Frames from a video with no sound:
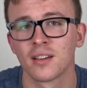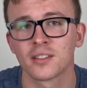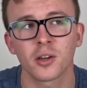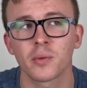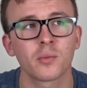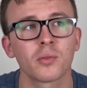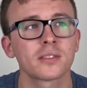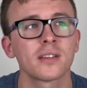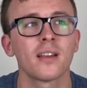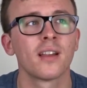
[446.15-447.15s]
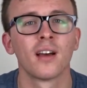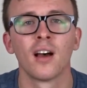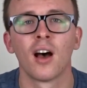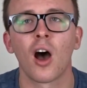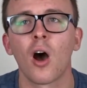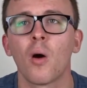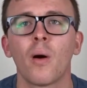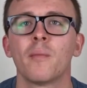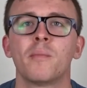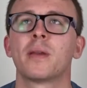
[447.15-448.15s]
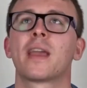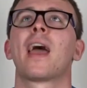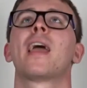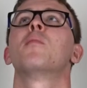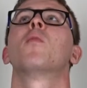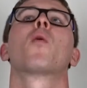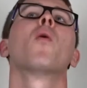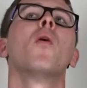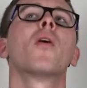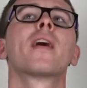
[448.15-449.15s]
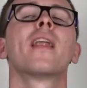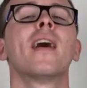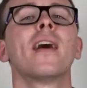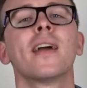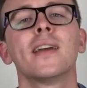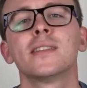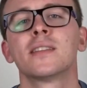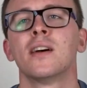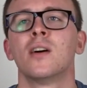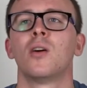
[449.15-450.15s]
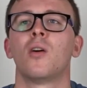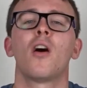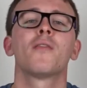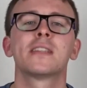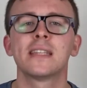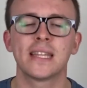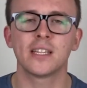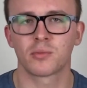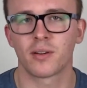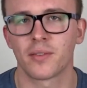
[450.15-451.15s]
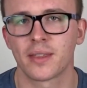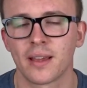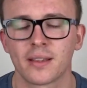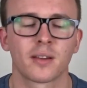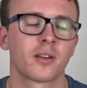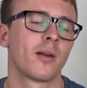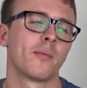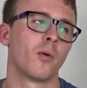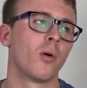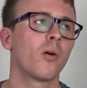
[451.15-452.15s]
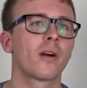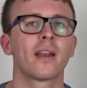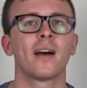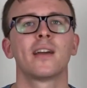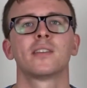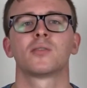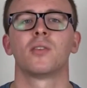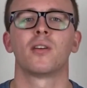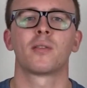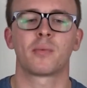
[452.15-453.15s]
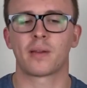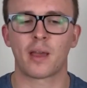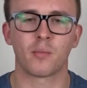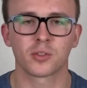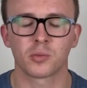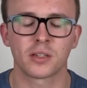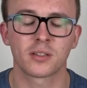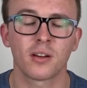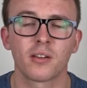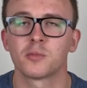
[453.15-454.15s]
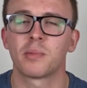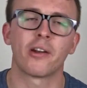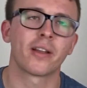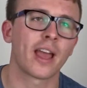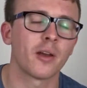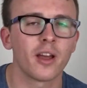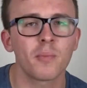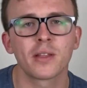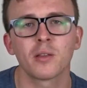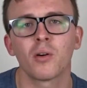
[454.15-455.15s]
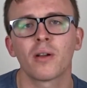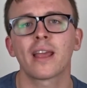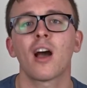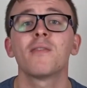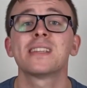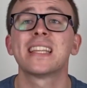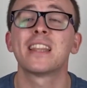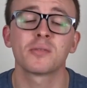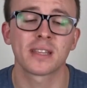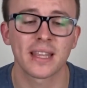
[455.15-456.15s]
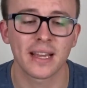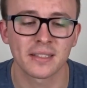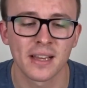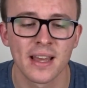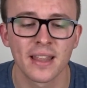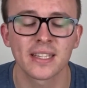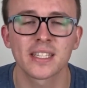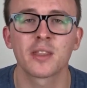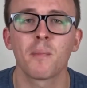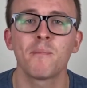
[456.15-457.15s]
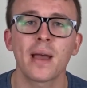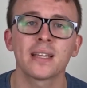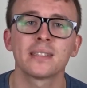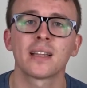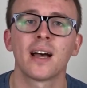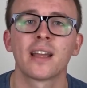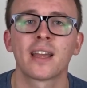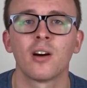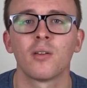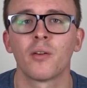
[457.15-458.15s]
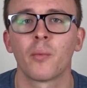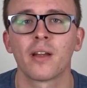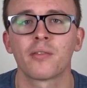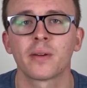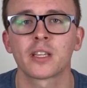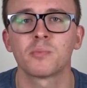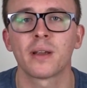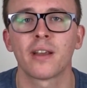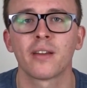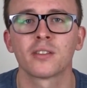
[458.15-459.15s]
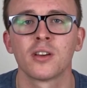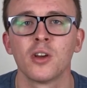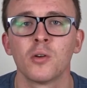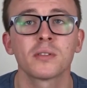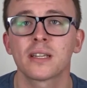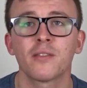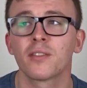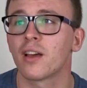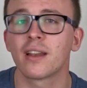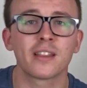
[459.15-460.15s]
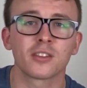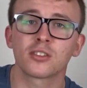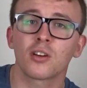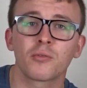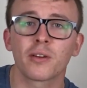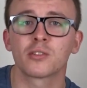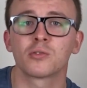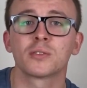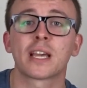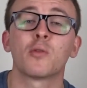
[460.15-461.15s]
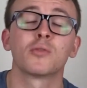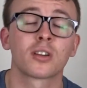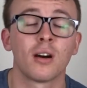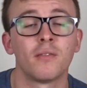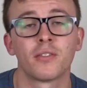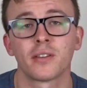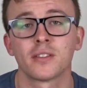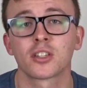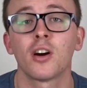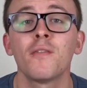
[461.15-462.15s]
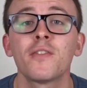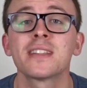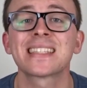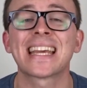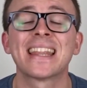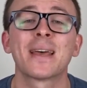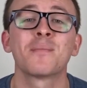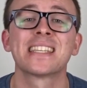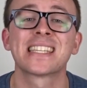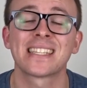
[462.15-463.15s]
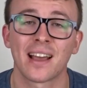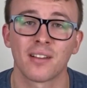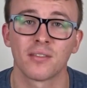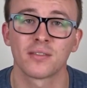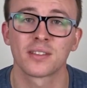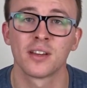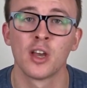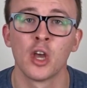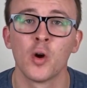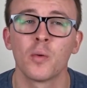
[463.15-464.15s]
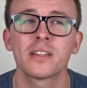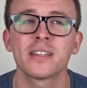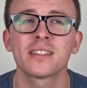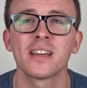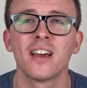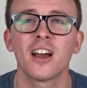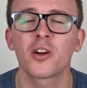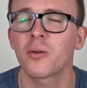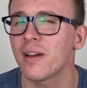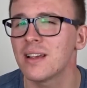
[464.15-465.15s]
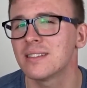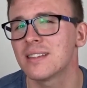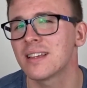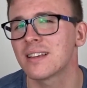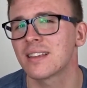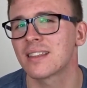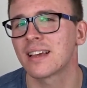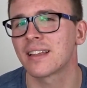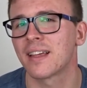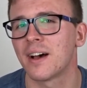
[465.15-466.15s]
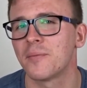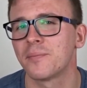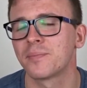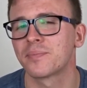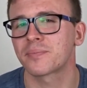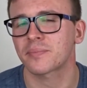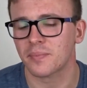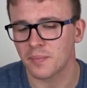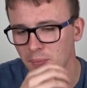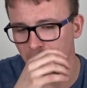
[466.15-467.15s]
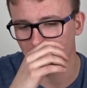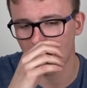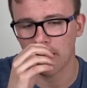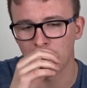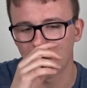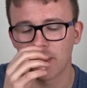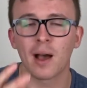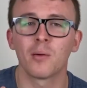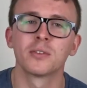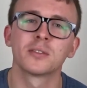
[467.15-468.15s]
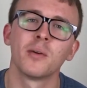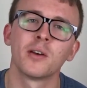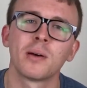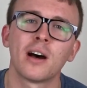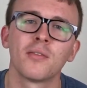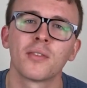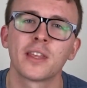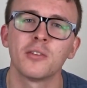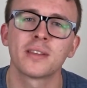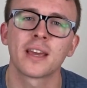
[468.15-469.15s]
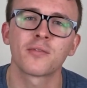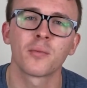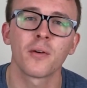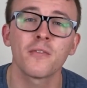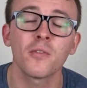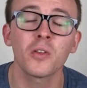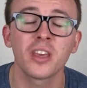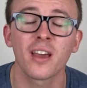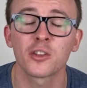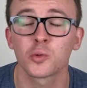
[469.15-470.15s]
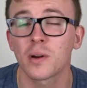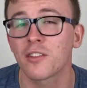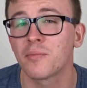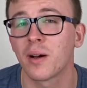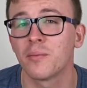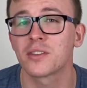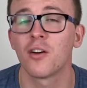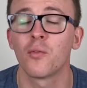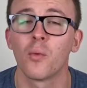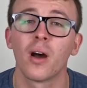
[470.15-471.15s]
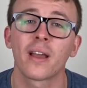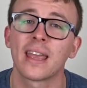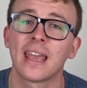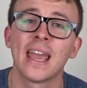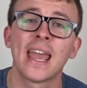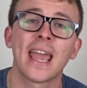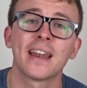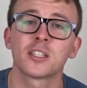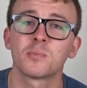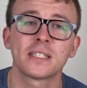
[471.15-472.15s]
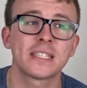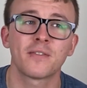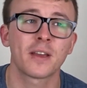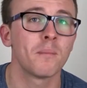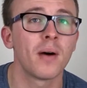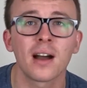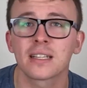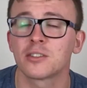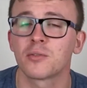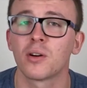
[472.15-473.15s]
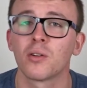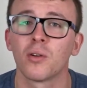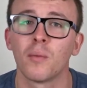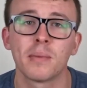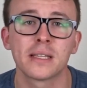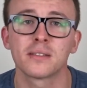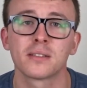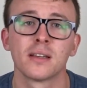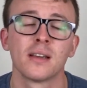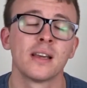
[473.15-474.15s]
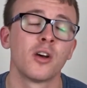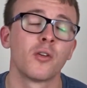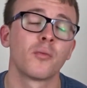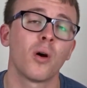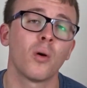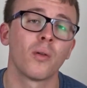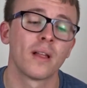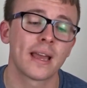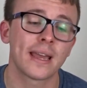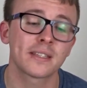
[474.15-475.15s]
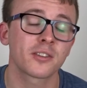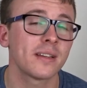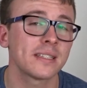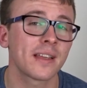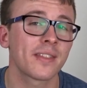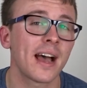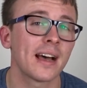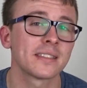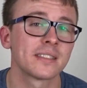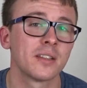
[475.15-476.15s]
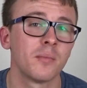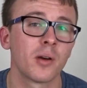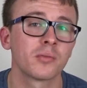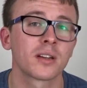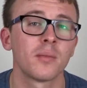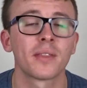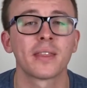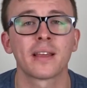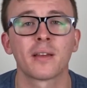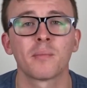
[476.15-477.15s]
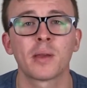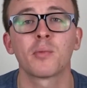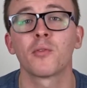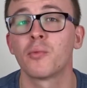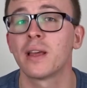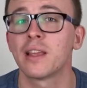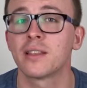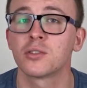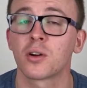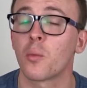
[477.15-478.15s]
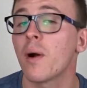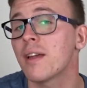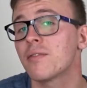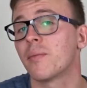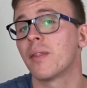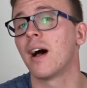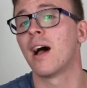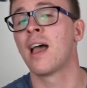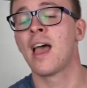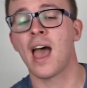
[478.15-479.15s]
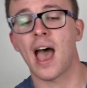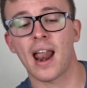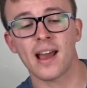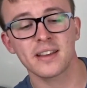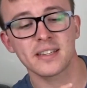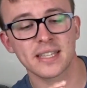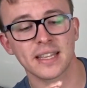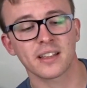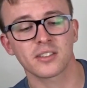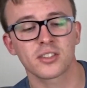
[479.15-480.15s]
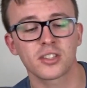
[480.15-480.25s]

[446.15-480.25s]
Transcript: So it wasn't, oh, I became more organised, or obviously these were other things. I became more organised, or I became more switched on, I was better at getting up in the morning. Obviously those are things. They said the best thing that I got away from experience wasn't even learning the software tools, it was confidence. Confidence in themselves. Which is a crazy thing to think that that was the most powerful thing you take from a full year, 12 months of working in a specific marketing role or business role. It's crazy how that's the most common thing people really took away from that. And I just think that's